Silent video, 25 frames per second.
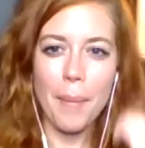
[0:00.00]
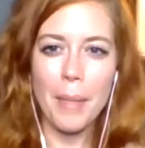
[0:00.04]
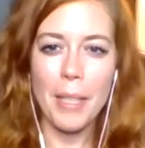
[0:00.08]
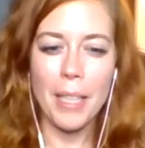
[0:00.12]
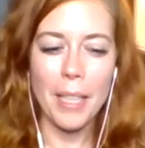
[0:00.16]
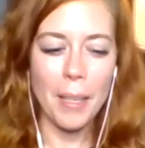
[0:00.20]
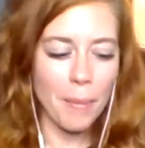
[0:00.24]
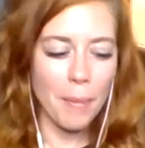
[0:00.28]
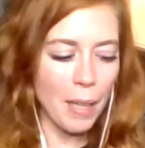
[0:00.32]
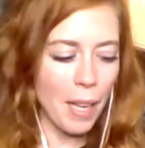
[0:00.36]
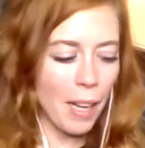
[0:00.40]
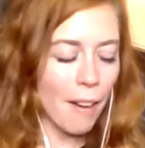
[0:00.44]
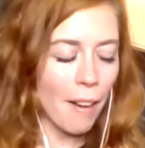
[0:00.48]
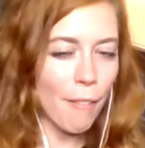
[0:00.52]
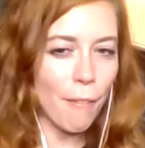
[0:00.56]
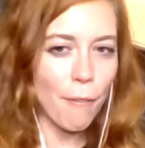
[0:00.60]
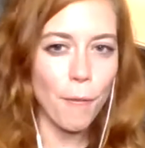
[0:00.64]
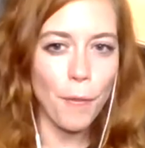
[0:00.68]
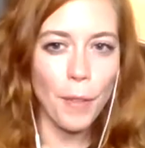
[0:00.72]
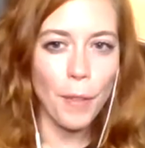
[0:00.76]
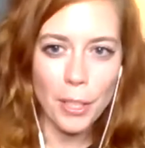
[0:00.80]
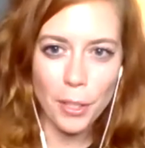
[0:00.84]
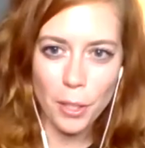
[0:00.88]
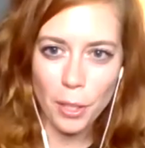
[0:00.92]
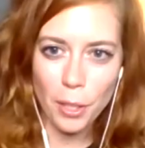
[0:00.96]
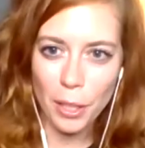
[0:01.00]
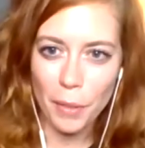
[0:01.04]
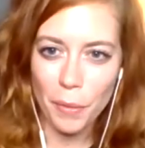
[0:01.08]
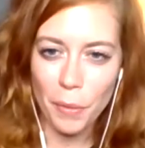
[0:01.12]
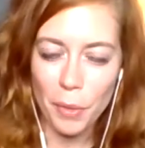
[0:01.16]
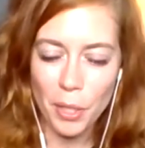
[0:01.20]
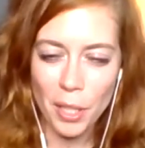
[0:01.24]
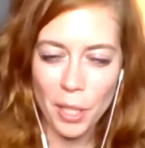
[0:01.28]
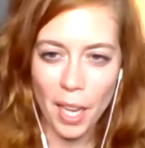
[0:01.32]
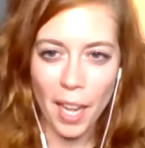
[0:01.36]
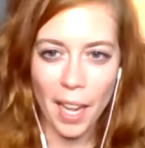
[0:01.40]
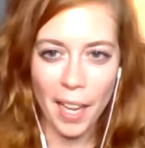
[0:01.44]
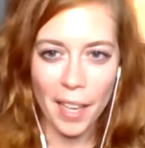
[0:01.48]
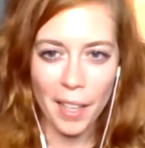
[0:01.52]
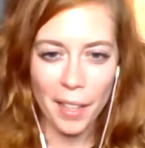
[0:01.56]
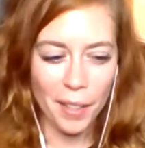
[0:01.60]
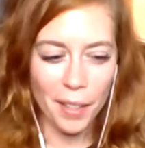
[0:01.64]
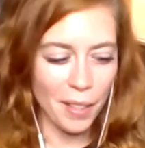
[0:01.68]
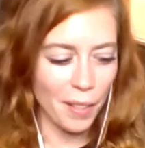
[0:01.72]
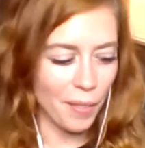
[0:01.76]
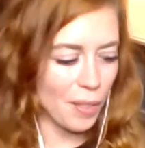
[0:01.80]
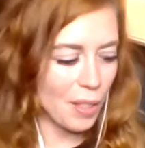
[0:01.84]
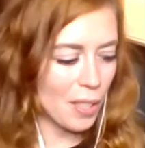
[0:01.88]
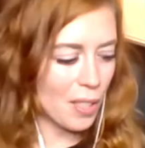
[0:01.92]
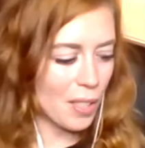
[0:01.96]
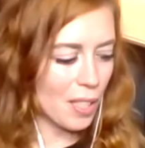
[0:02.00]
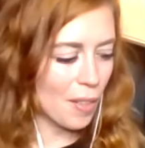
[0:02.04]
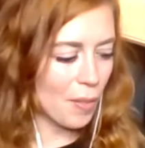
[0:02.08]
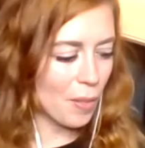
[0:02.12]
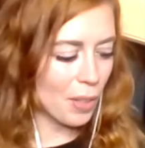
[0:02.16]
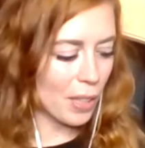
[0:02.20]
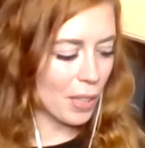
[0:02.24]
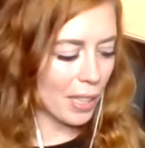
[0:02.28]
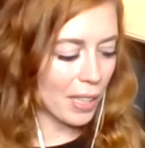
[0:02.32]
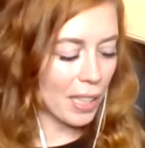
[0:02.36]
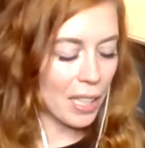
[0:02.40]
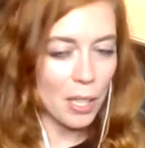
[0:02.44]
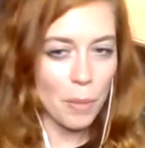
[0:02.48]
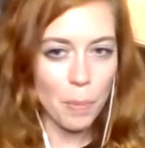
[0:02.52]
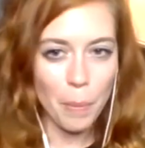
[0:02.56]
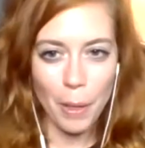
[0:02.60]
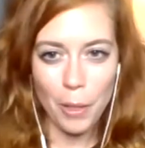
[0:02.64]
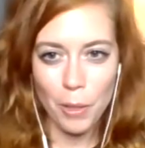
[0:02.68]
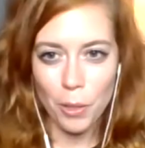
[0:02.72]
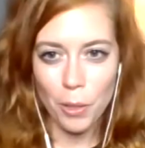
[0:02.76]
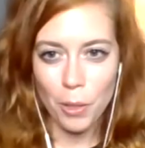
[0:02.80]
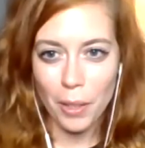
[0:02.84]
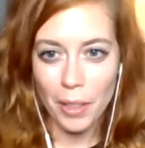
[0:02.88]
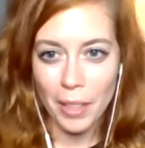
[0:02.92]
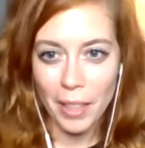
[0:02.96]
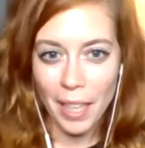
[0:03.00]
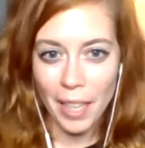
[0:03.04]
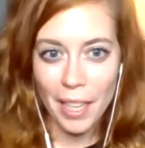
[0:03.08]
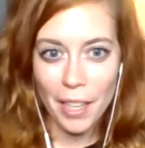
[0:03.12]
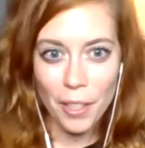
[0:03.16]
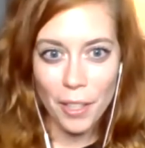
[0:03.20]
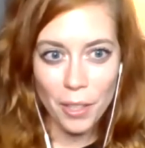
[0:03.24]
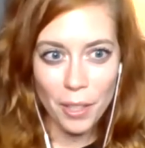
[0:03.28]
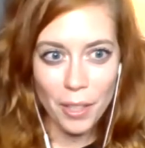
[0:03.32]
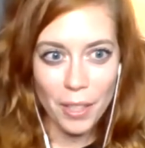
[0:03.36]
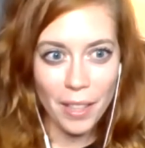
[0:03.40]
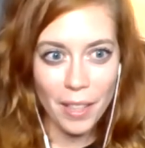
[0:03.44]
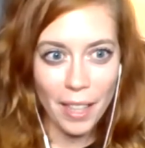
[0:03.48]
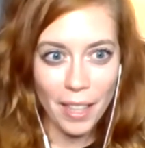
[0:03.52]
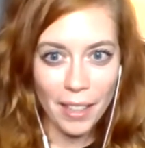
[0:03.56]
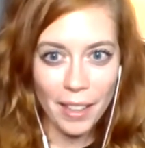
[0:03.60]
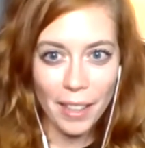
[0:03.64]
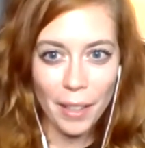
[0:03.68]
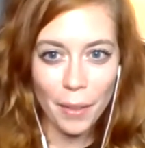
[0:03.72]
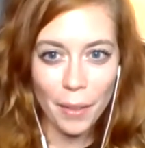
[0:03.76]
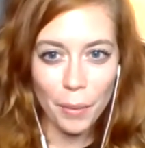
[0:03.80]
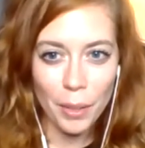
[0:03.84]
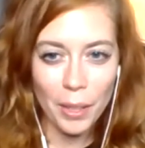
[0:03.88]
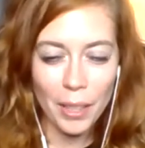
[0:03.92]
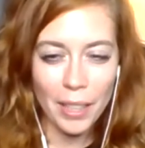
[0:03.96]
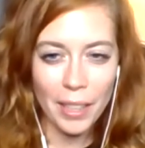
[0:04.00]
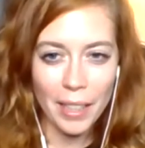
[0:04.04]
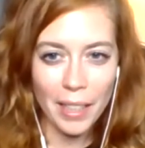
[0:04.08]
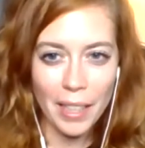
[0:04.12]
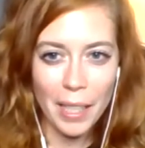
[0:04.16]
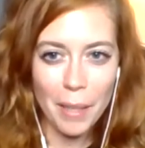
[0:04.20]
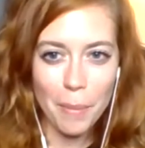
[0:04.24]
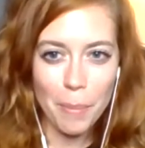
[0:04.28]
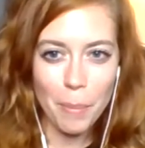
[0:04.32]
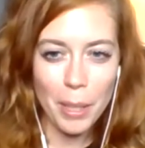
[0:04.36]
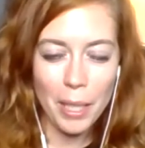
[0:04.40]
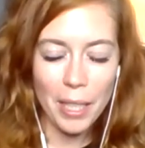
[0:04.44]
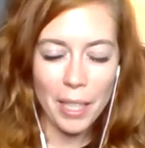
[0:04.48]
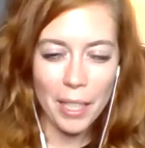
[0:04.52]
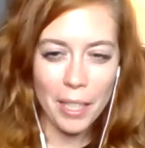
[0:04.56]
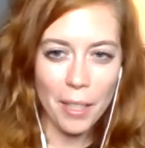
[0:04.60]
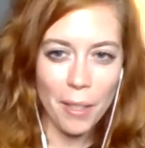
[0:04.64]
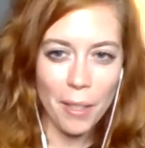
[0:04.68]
I'm not officially retired. If there's ever like a special occasion and like they really need me, you know,